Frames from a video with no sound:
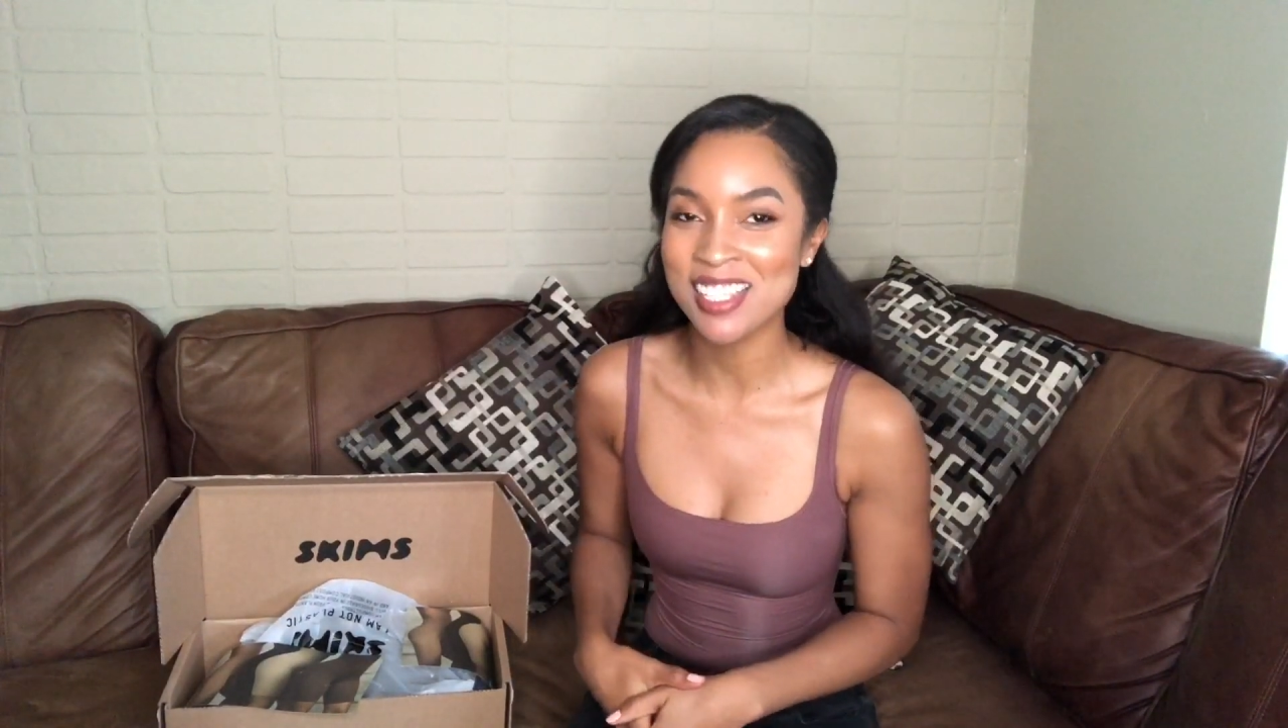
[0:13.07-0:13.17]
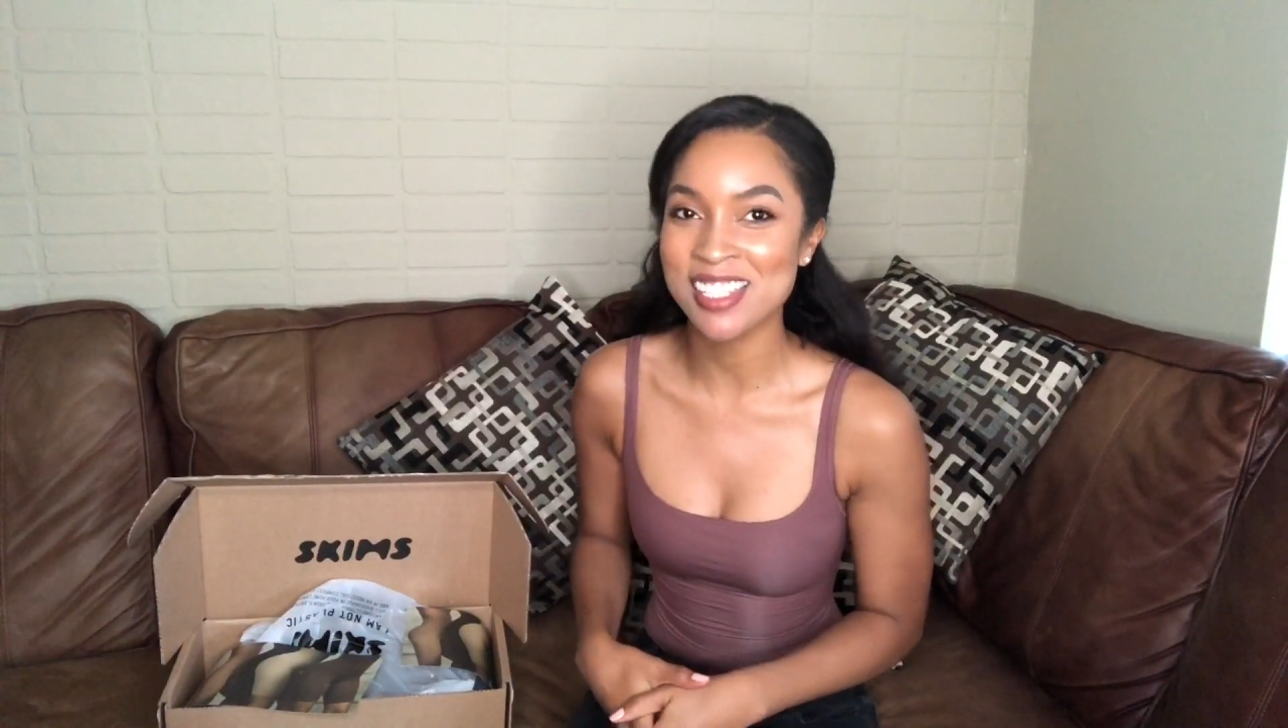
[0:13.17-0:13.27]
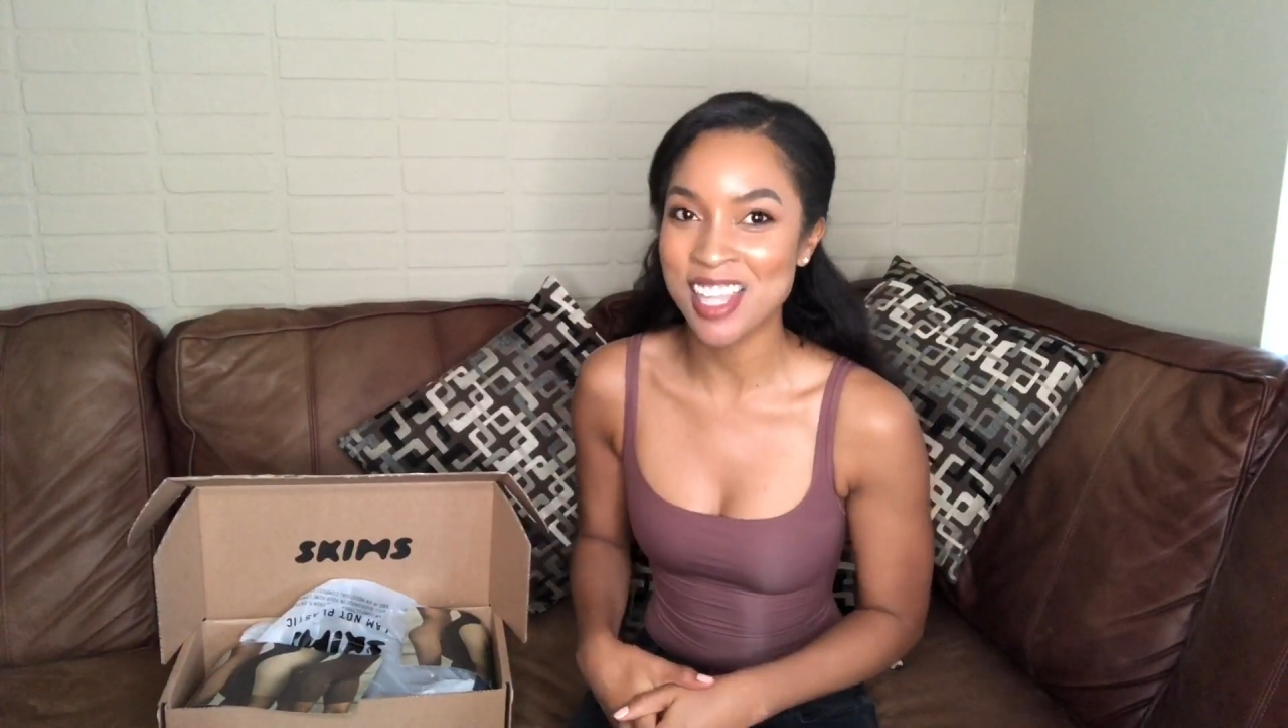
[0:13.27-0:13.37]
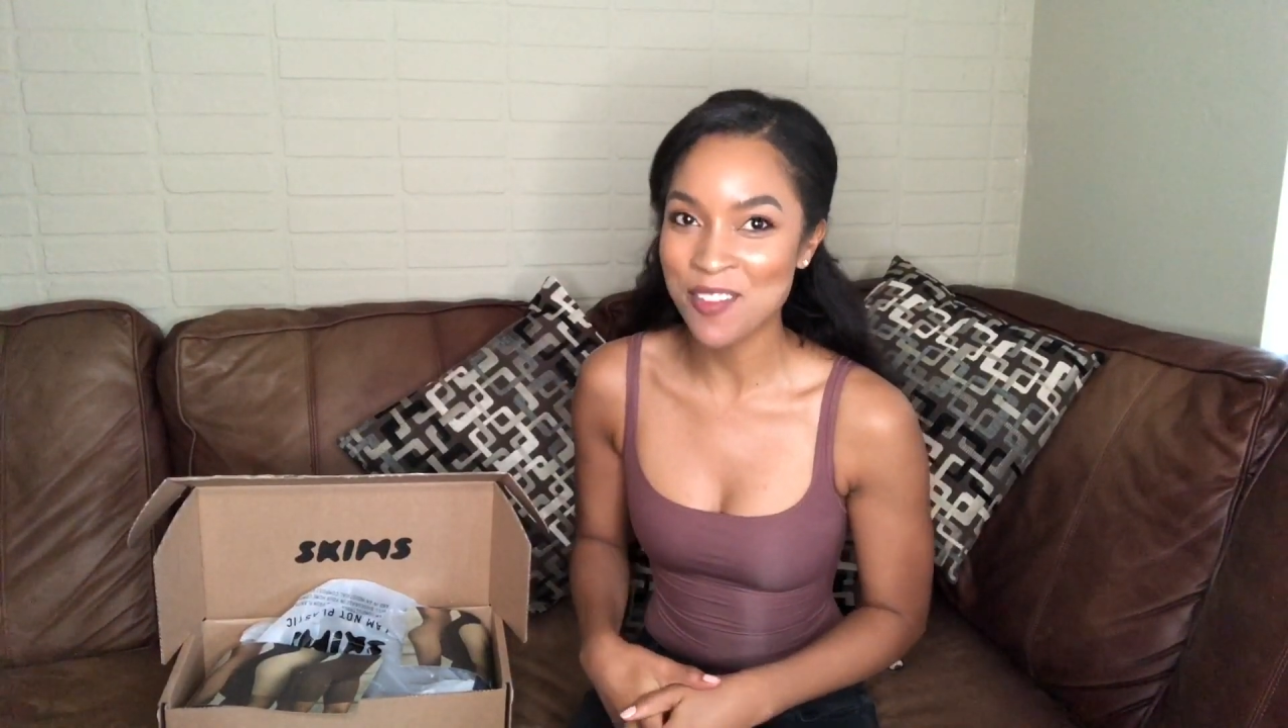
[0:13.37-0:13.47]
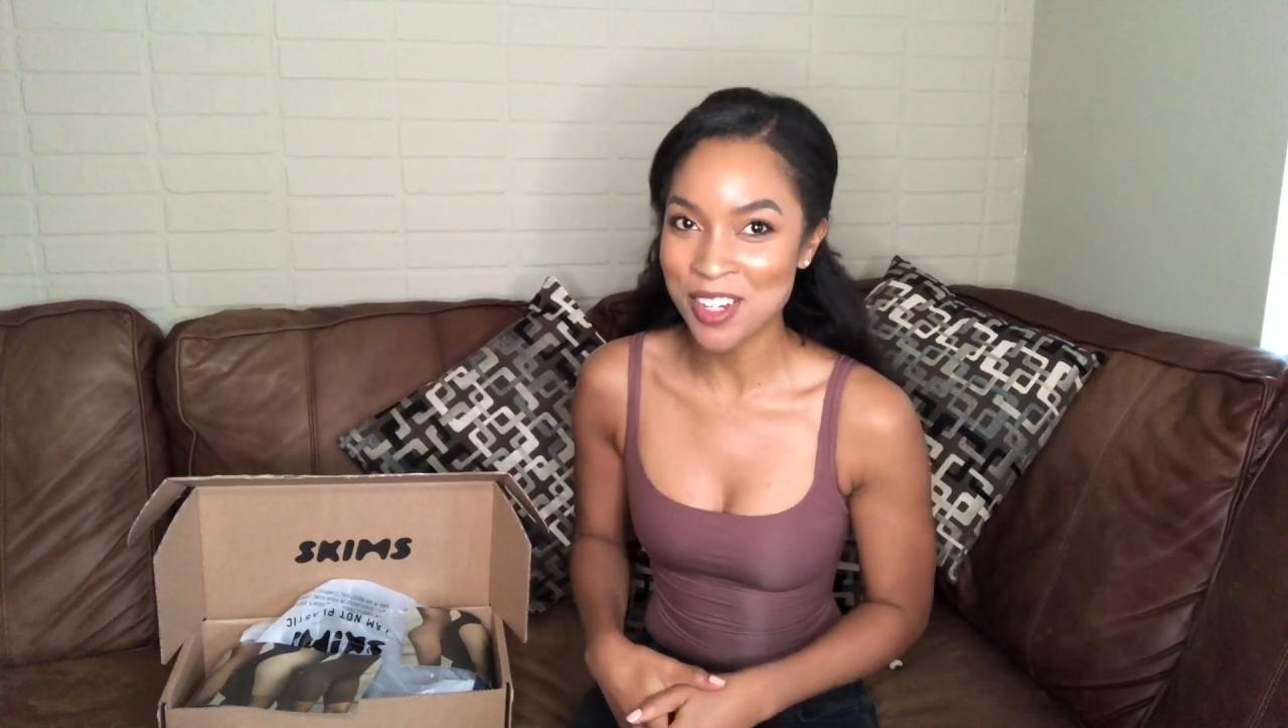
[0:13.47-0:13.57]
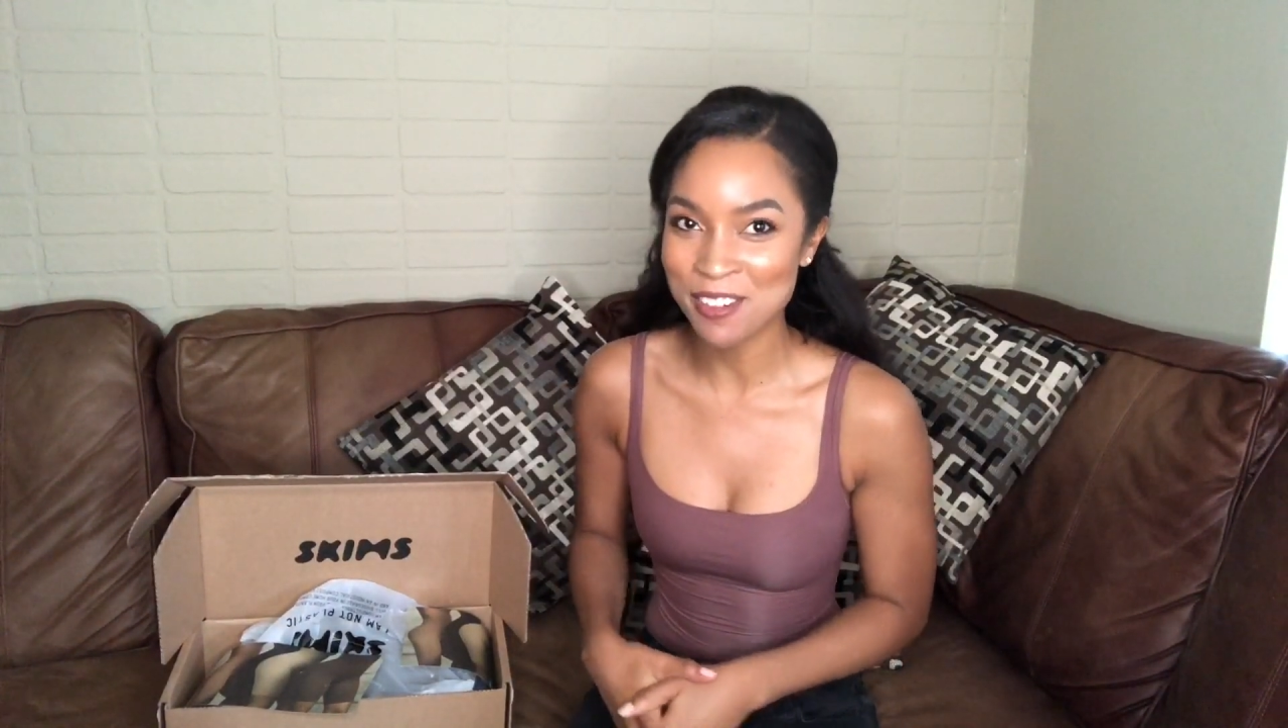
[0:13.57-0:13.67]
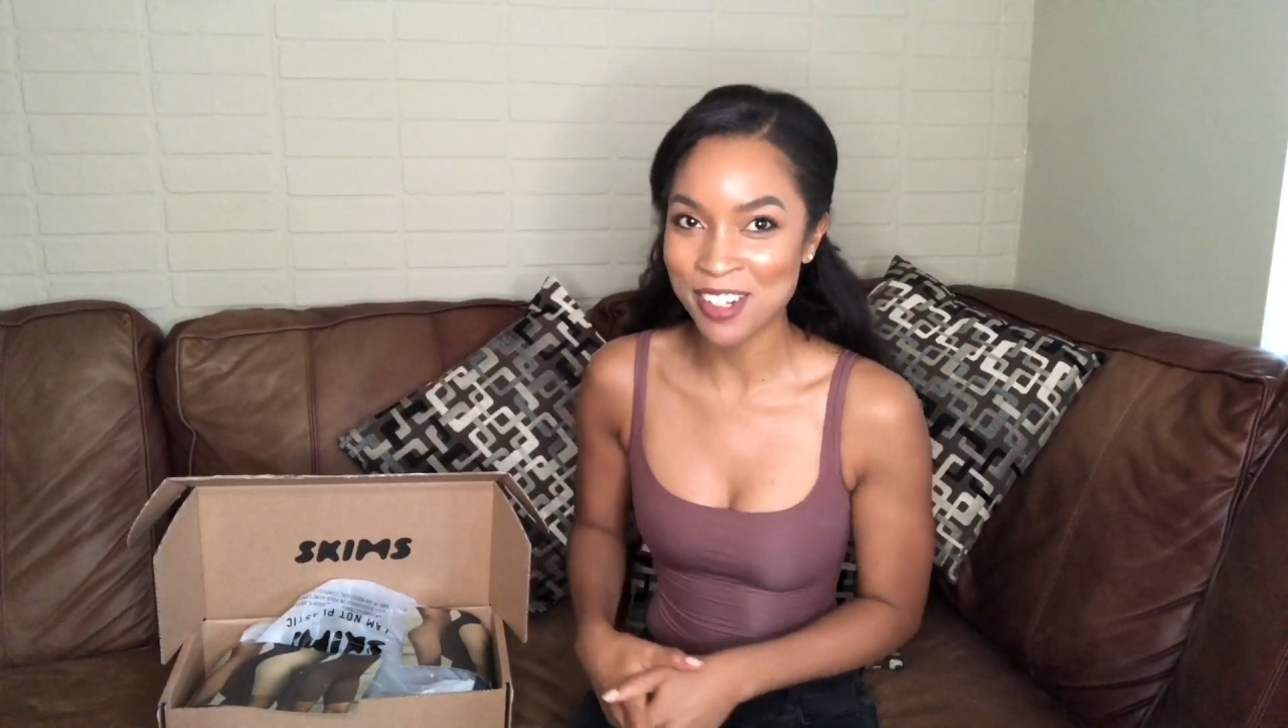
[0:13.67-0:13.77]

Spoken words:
Stephanie